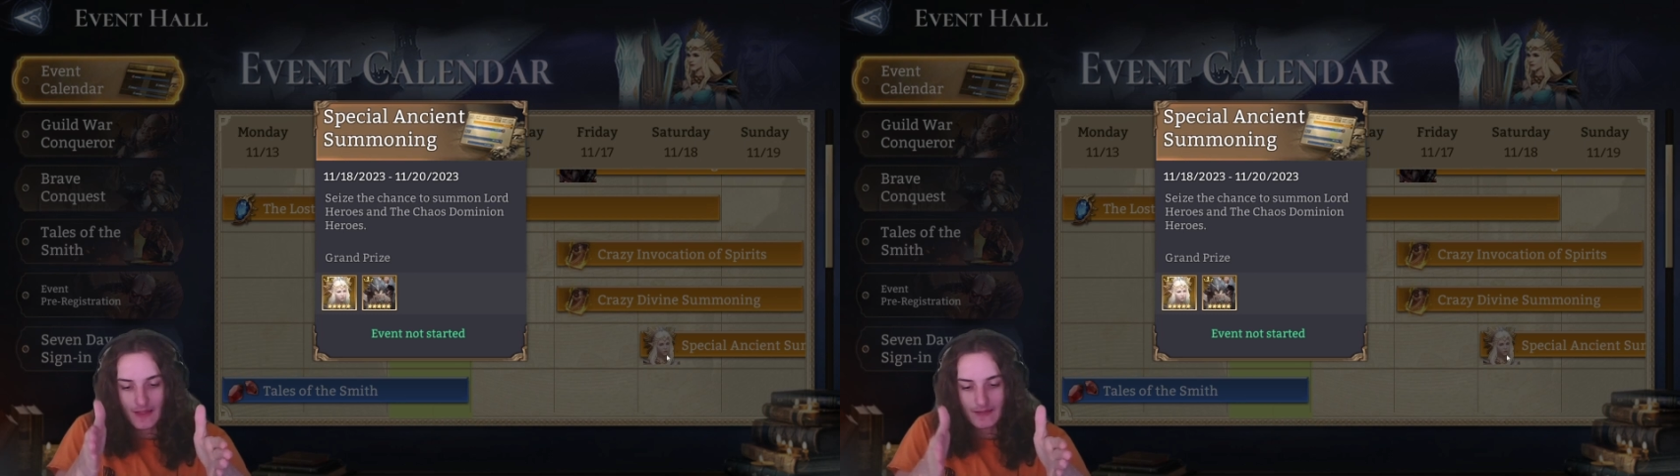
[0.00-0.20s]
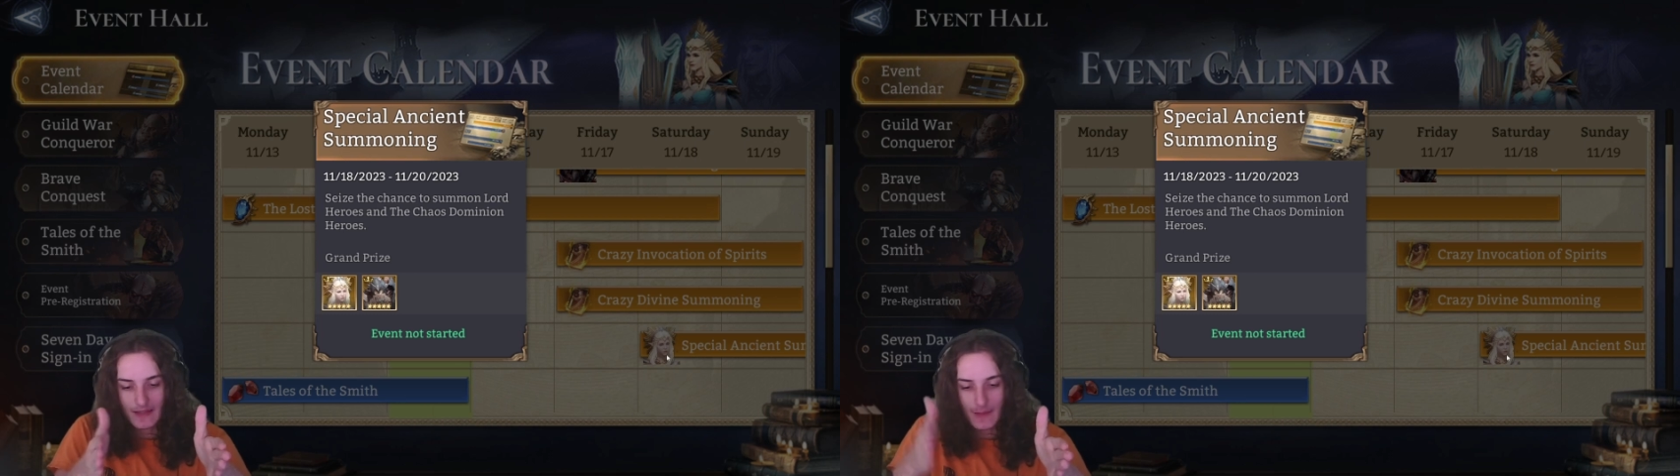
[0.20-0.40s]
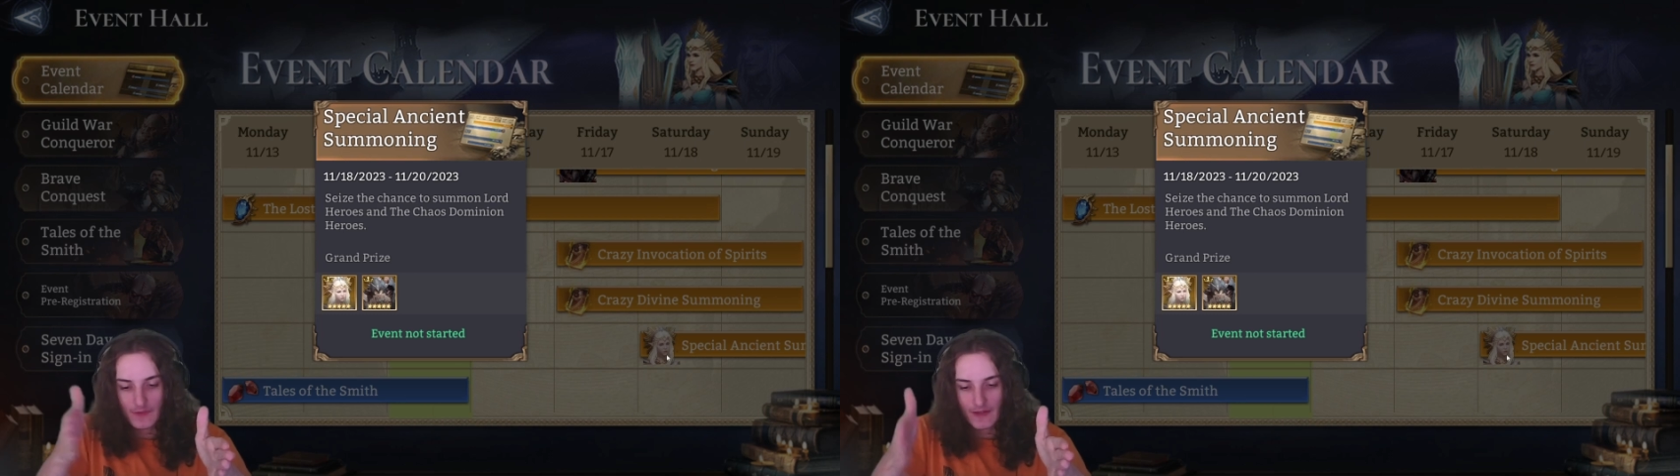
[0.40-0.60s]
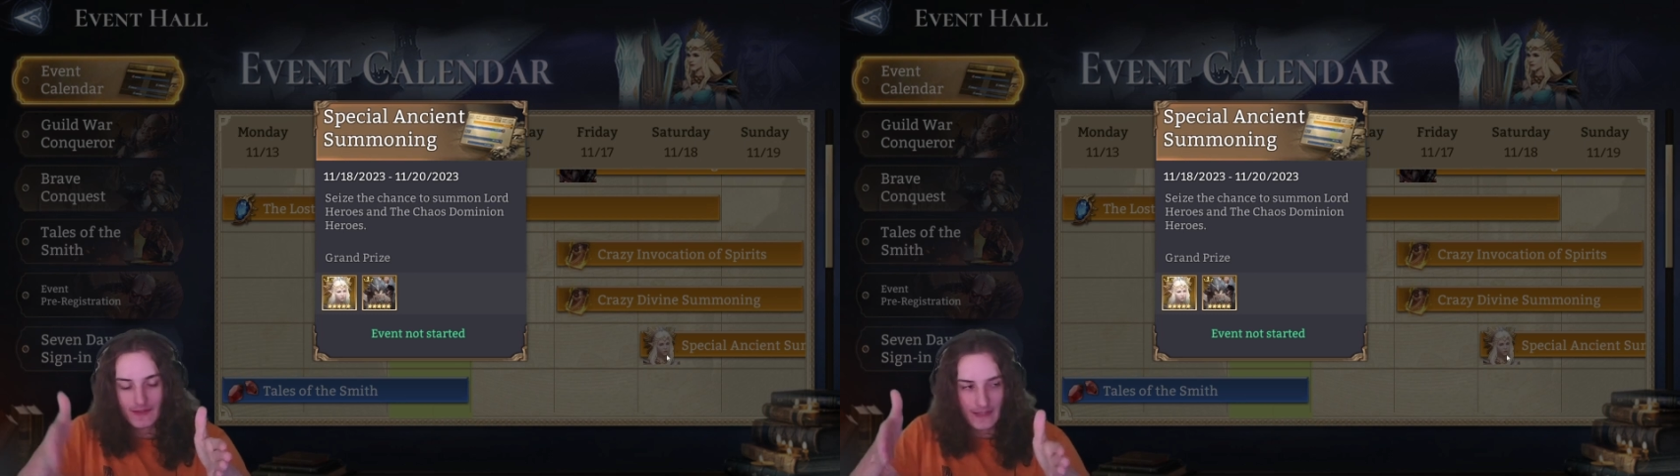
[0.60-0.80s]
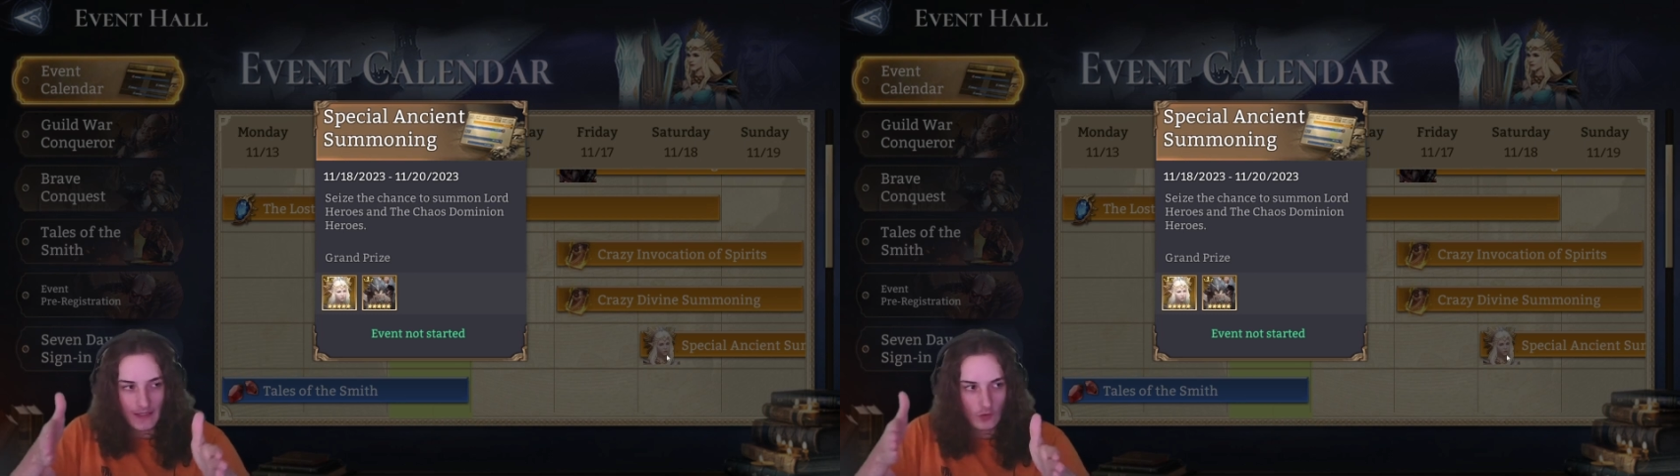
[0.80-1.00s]
10x, and
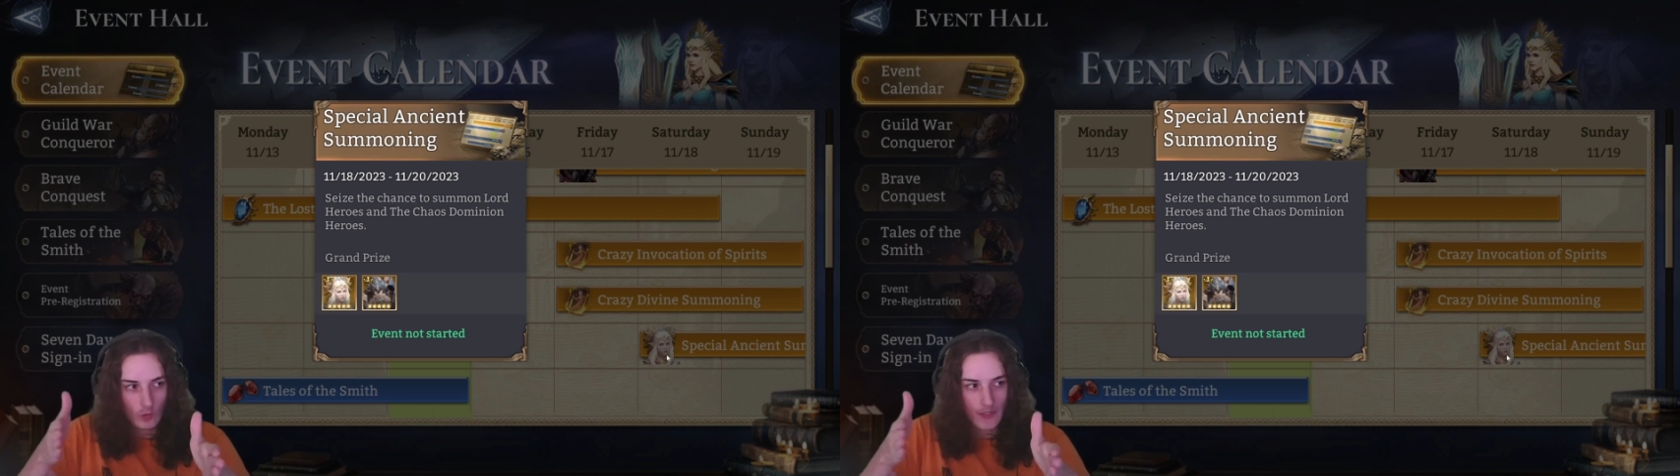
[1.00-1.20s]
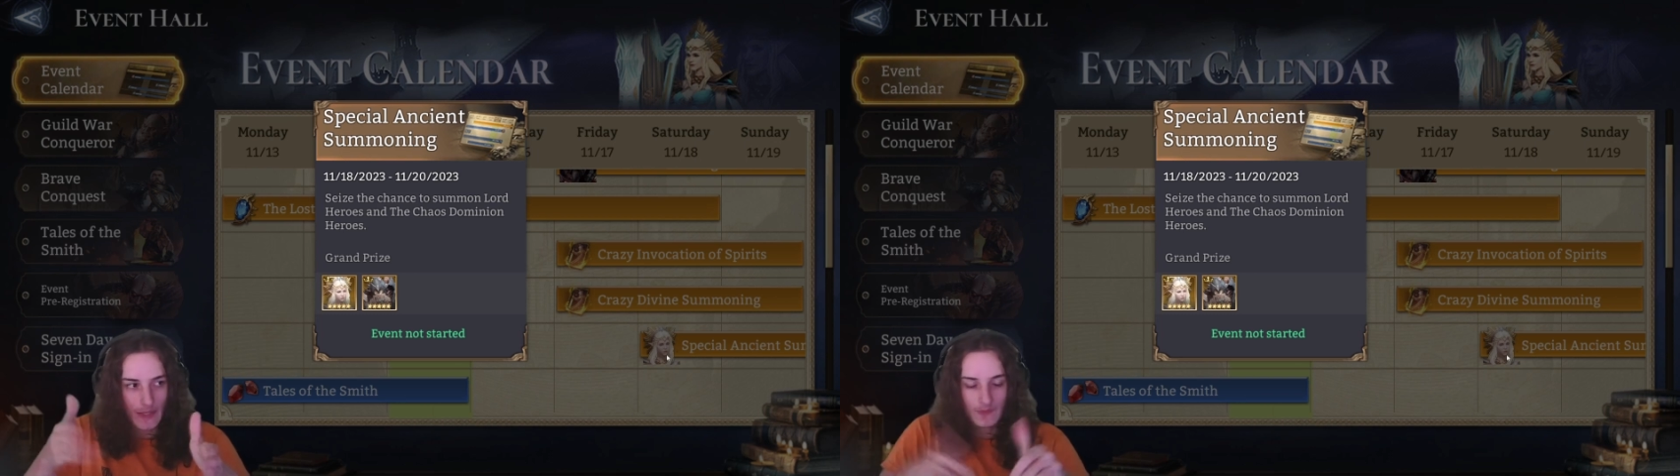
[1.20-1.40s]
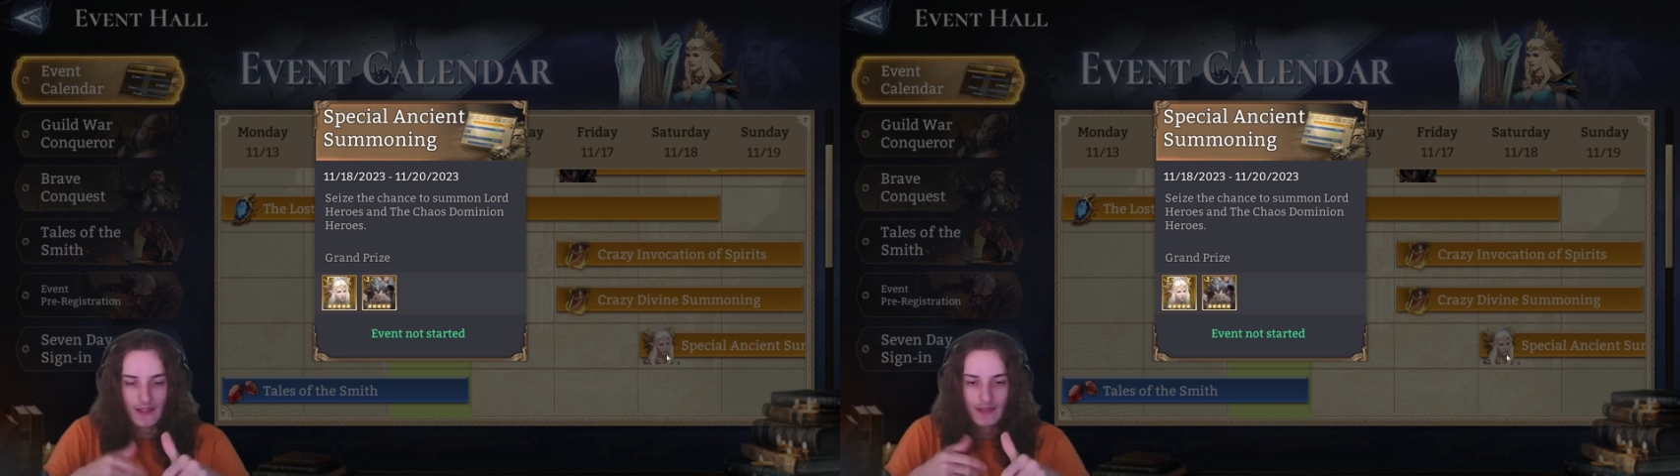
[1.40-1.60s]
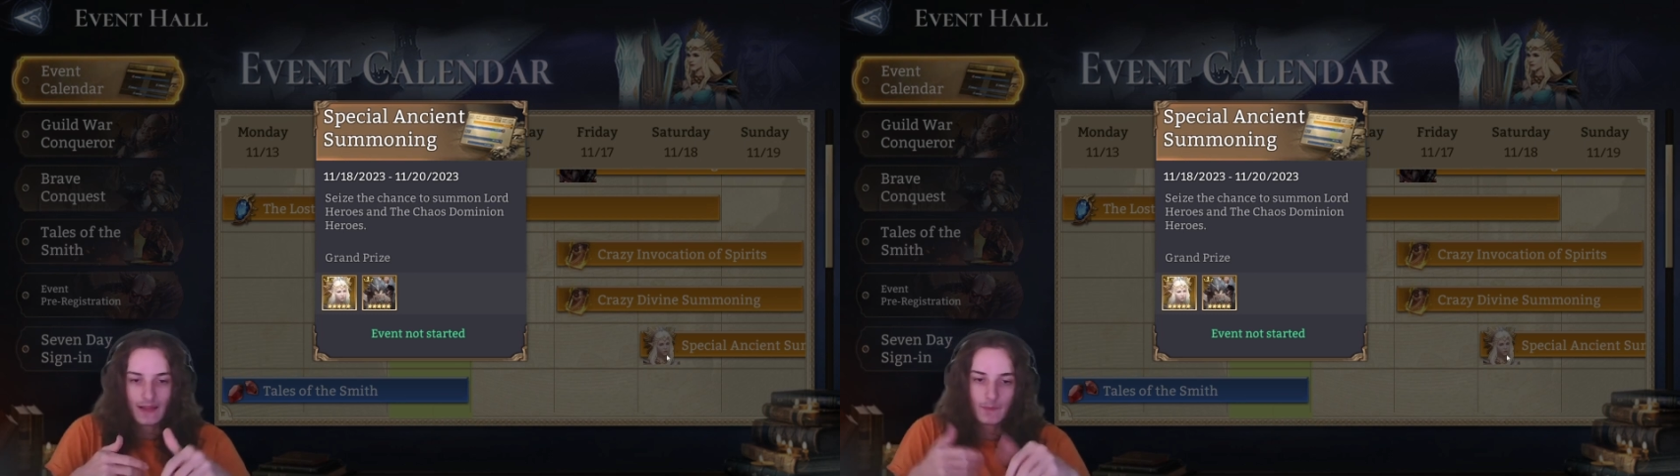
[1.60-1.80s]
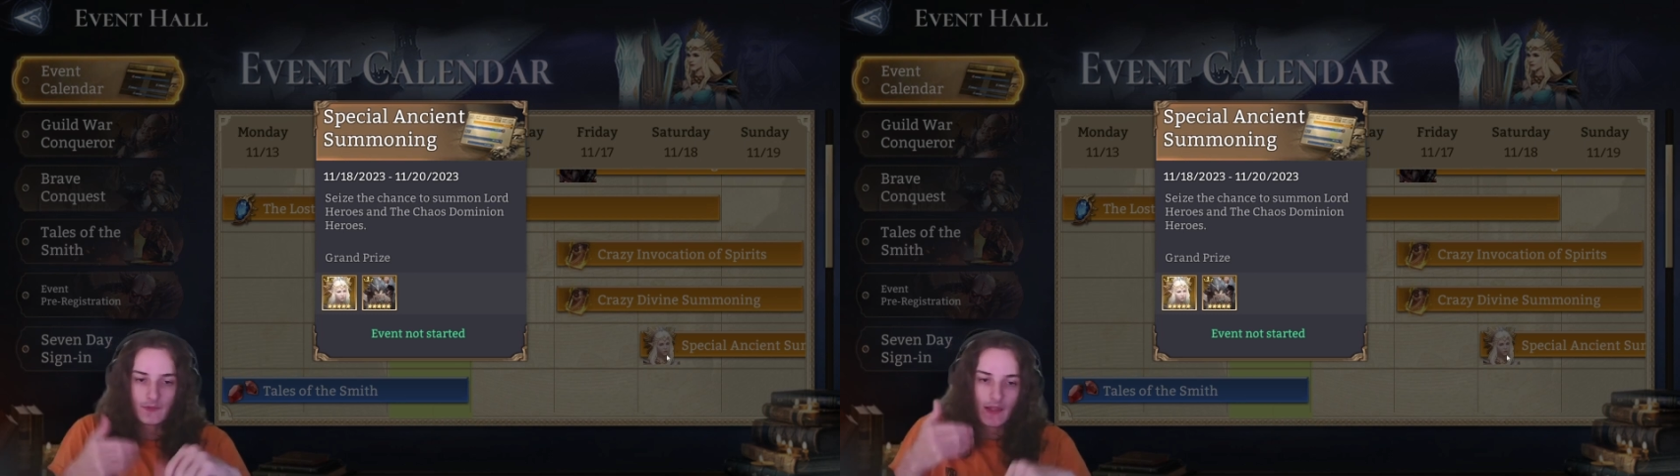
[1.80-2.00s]
the next 2x,
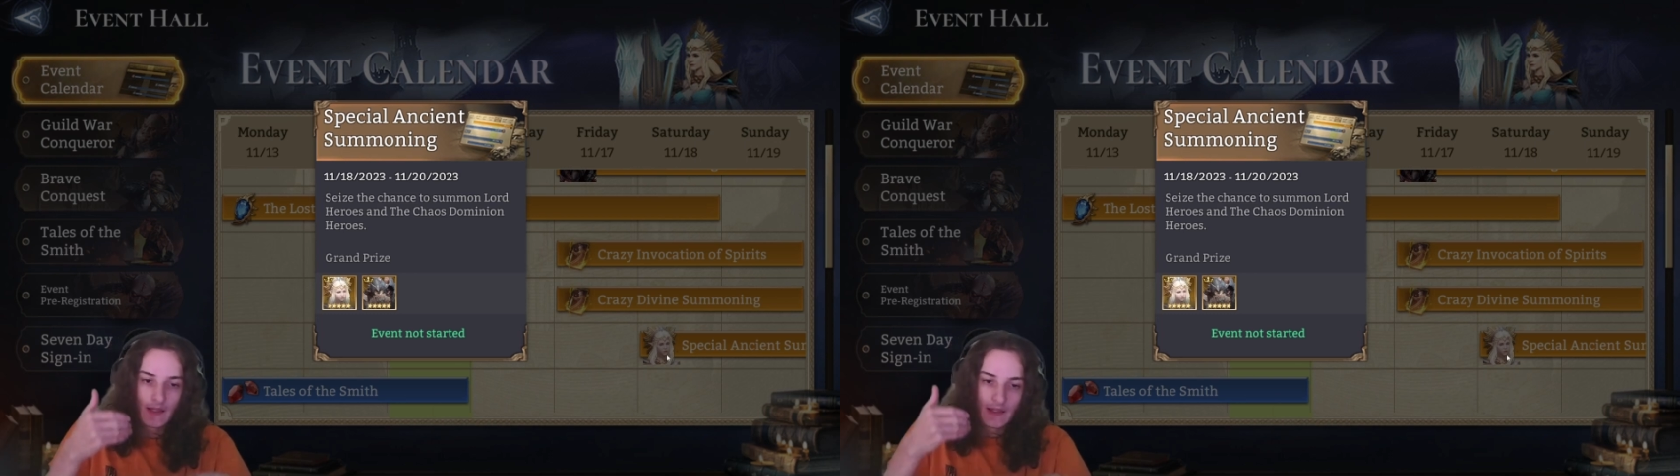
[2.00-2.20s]
10x.